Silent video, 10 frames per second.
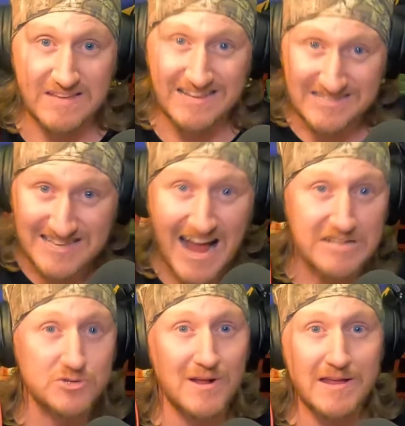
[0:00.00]
They
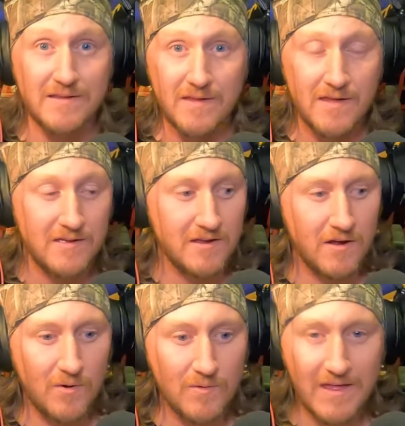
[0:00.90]
exaggerate, you
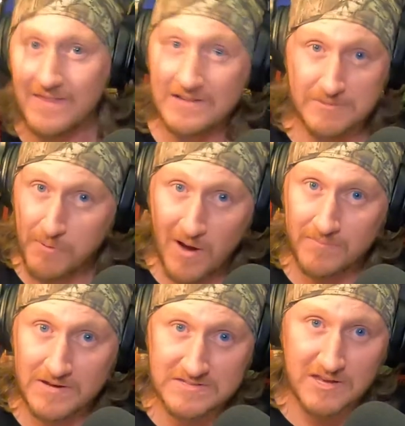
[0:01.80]
know, and that's a
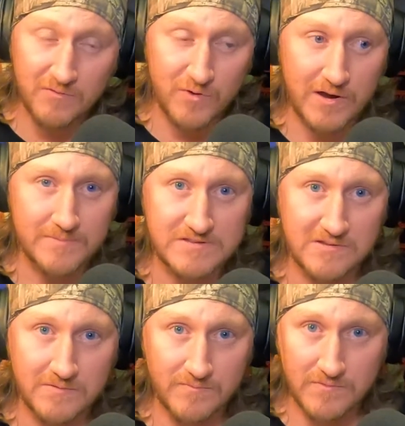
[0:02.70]
problem in itself when it comes
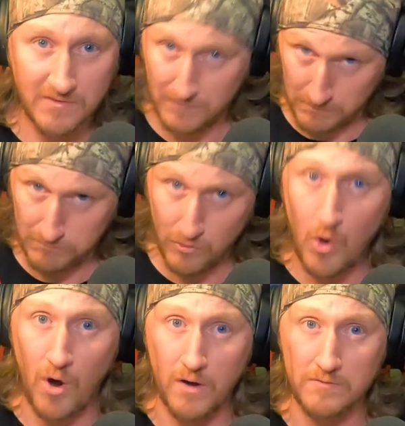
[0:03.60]
to
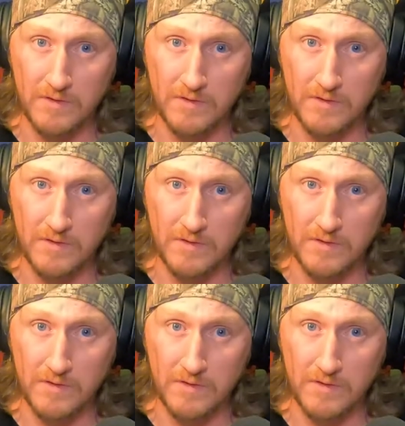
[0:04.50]
law.